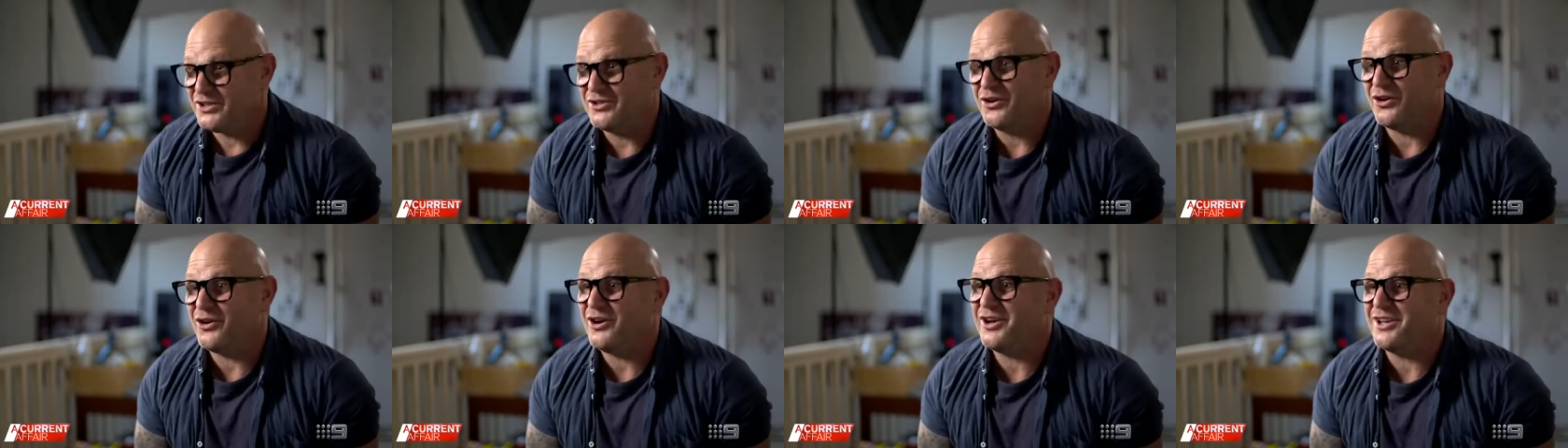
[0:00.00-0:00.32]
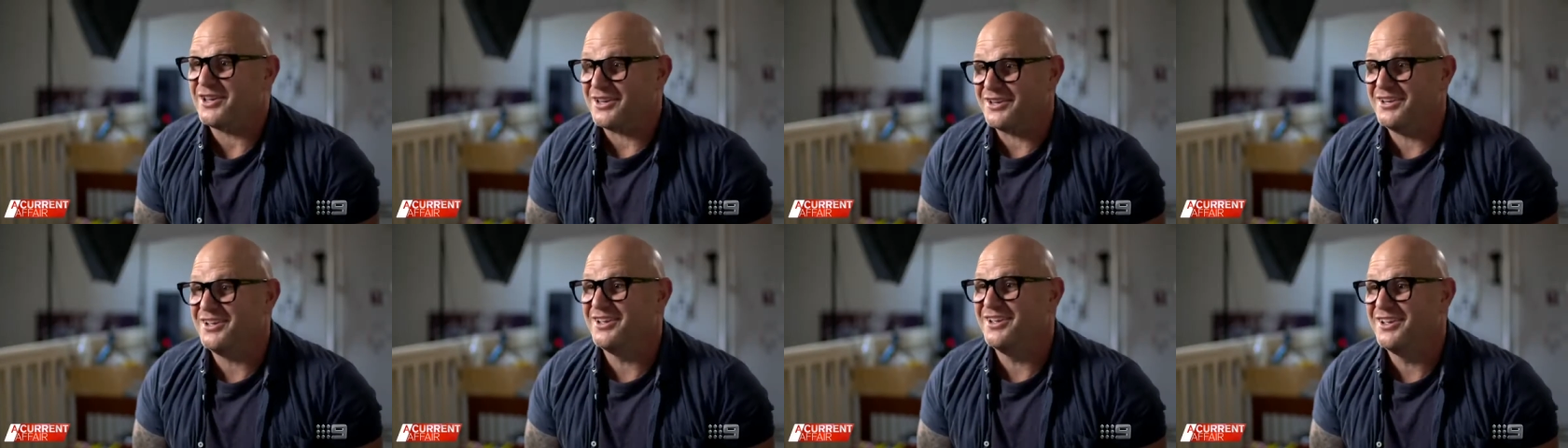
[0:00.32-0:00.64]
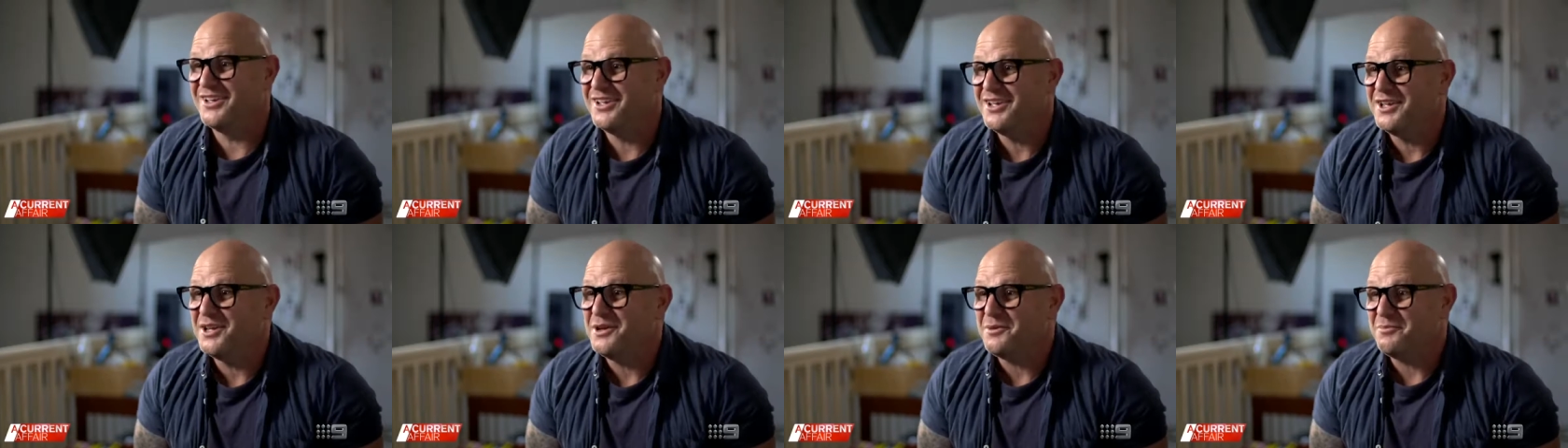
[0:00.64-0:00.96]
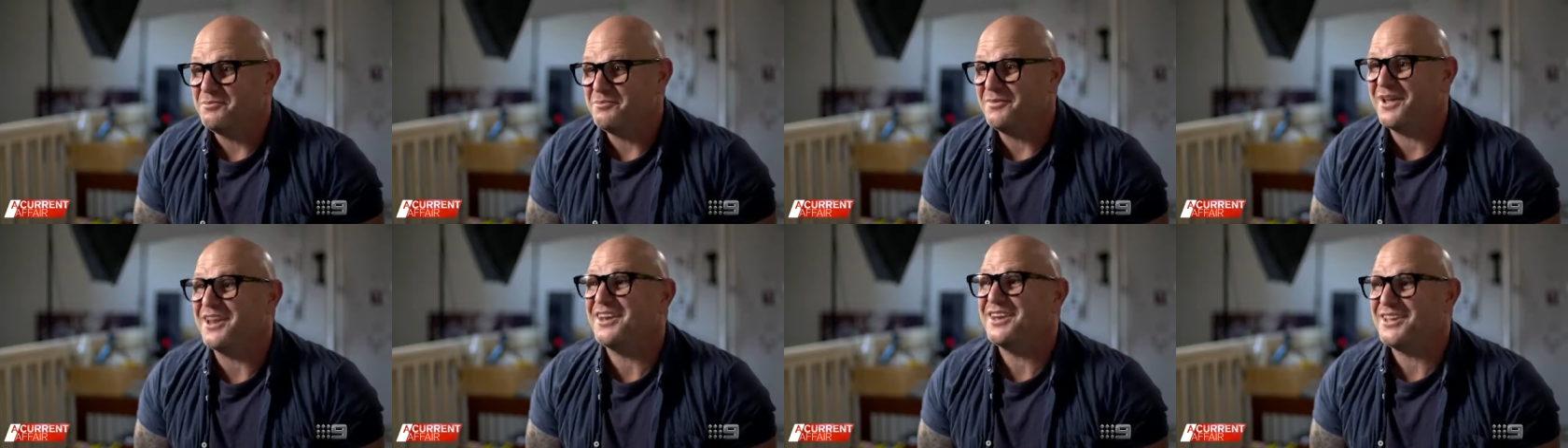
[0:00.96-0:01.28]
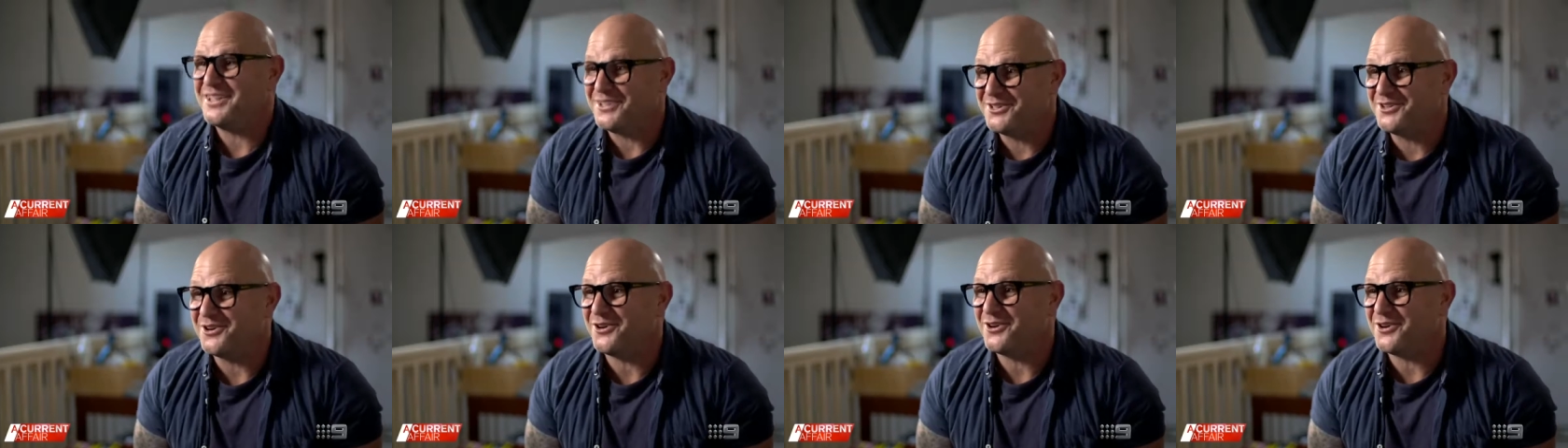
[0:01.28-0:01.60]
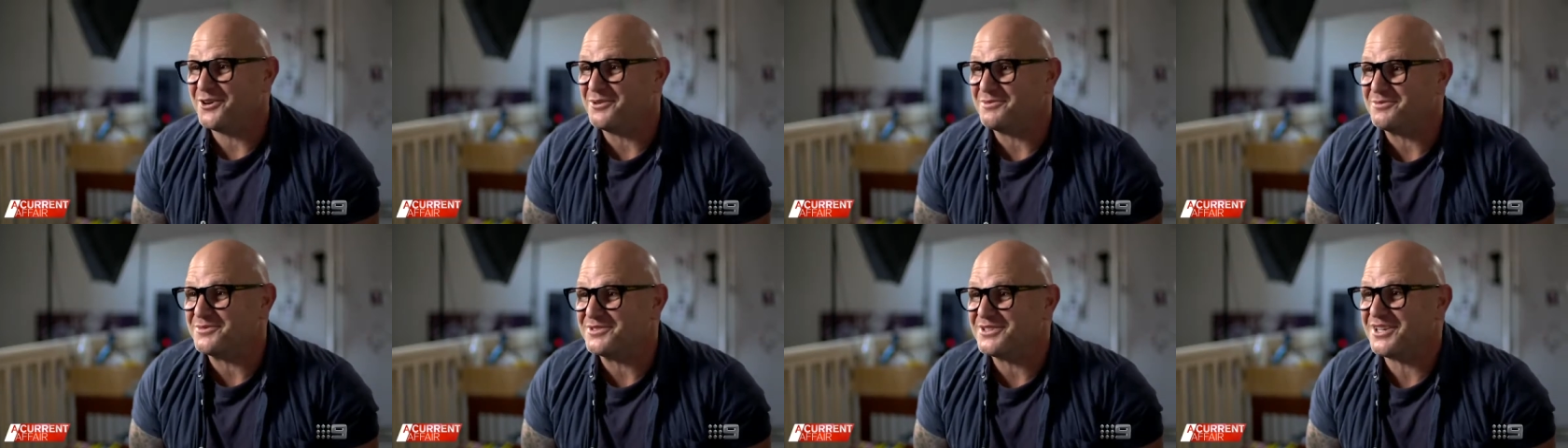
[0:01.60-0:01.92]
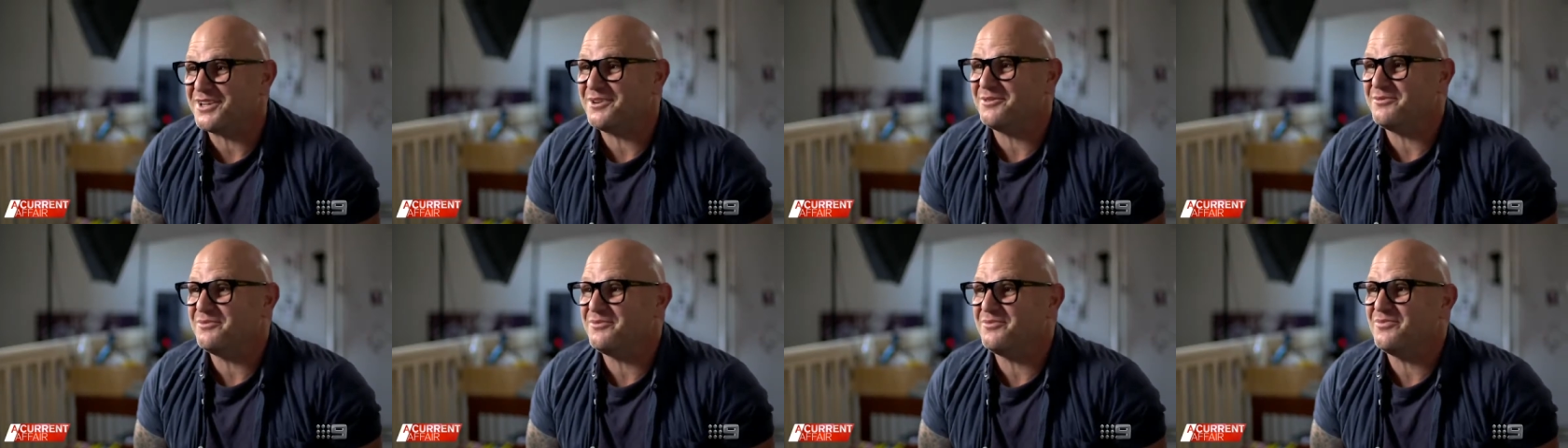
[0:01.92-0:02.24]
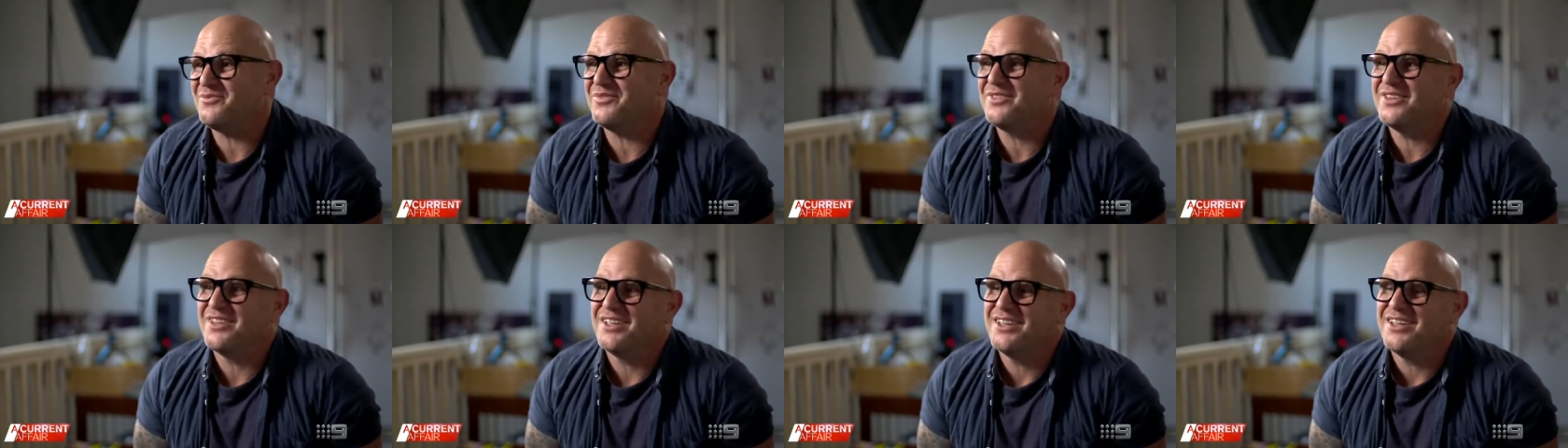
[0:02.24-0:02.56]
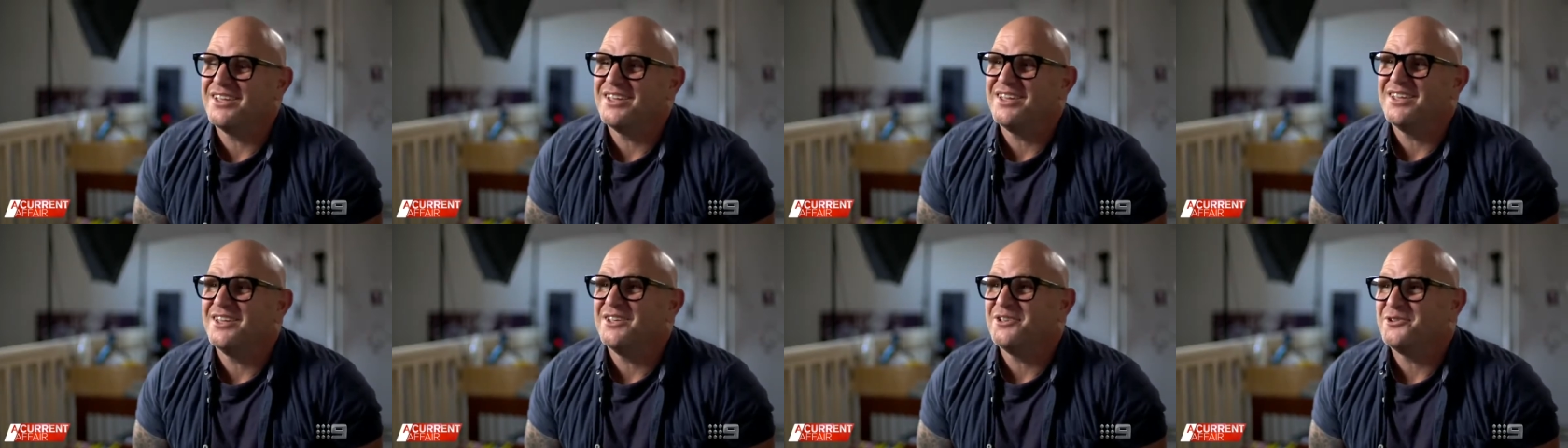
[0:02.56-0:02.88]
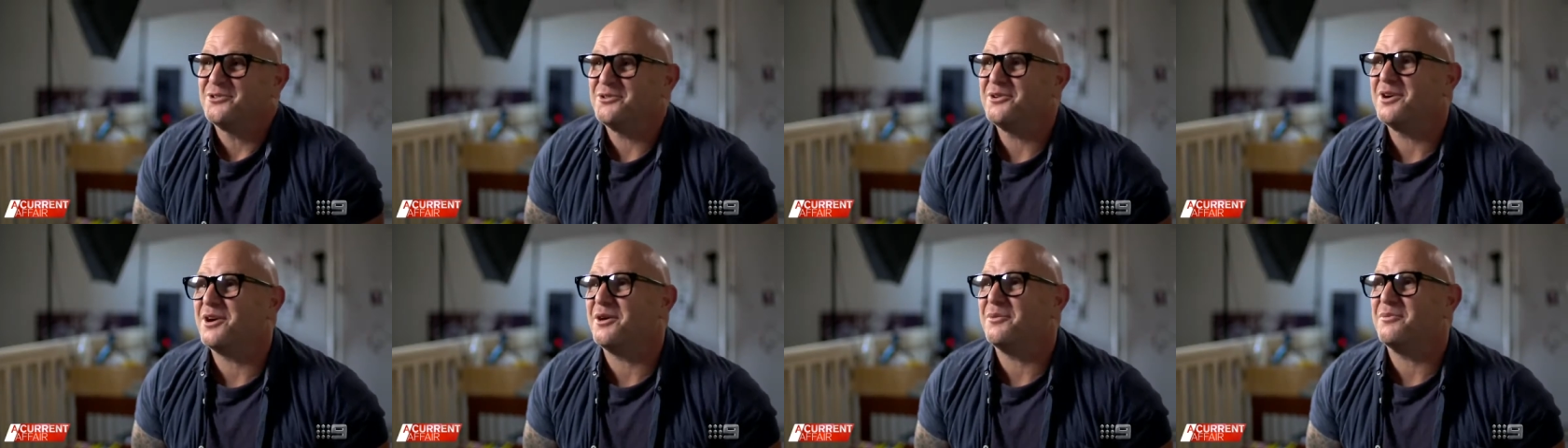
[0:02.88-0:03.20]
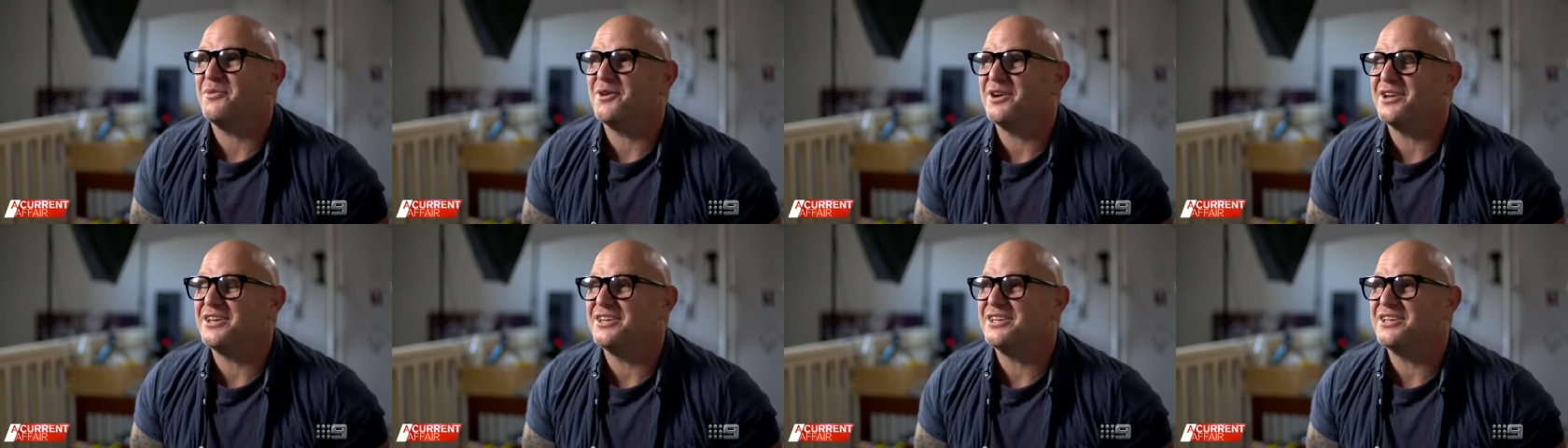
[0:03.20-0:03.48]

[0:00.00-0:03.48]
died many times throughout my